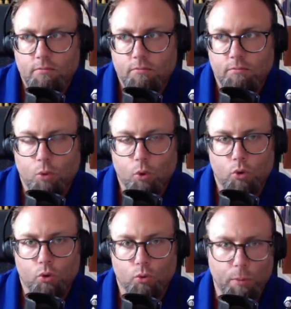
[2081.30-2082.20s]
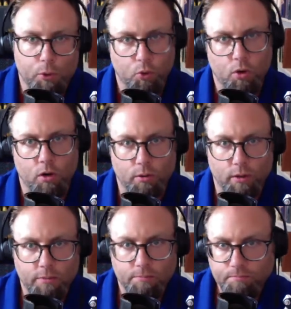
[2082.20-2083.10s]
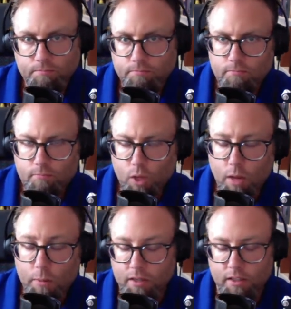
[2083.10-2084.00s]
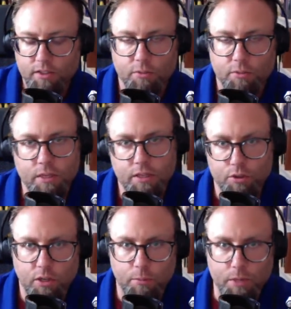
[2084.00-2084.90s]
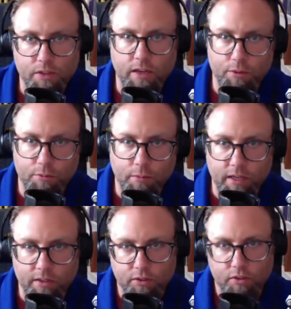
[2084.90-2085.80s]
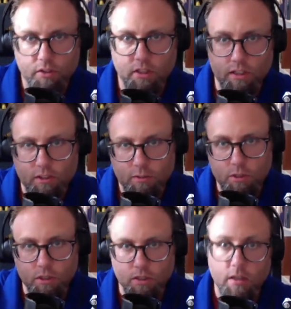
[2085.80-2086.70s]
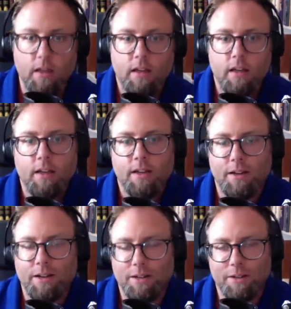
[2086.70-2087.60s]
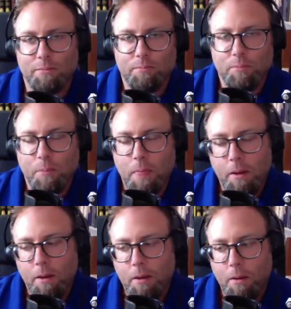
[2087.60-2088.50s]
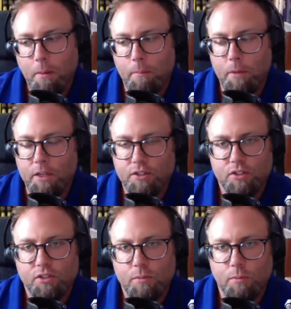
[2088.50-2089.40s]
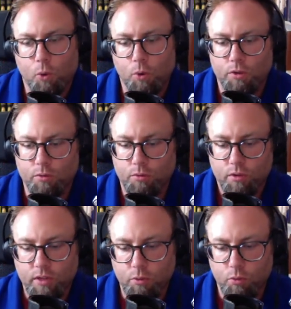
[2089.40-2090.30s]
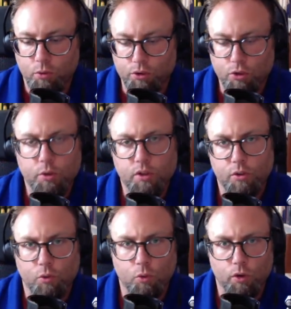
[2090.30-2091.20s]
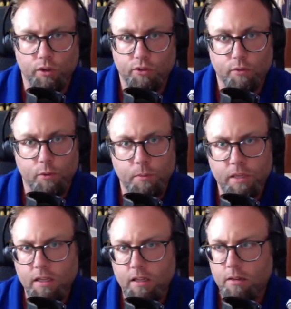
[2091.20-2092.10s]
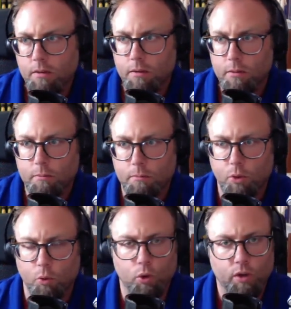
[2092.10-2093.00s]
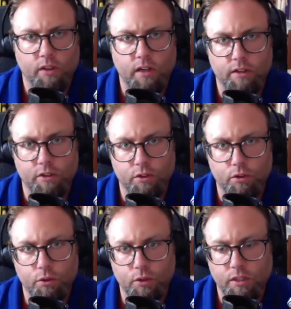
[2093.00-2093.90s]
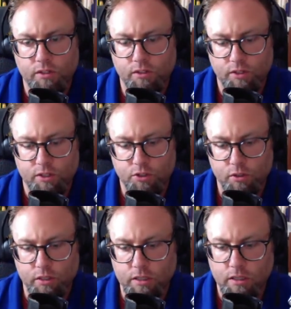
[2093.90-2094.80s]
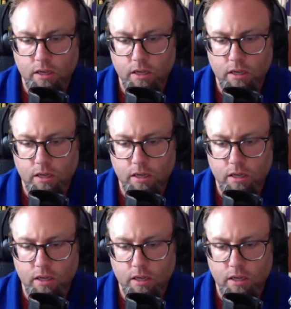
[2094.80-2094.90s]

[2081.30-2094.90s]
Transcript: moral repertoire, right? I mean, unless it's me and you tell me that, my head's just going to get this big. um, but it's just important that we're doing the work. So for me, the work that I do is essentially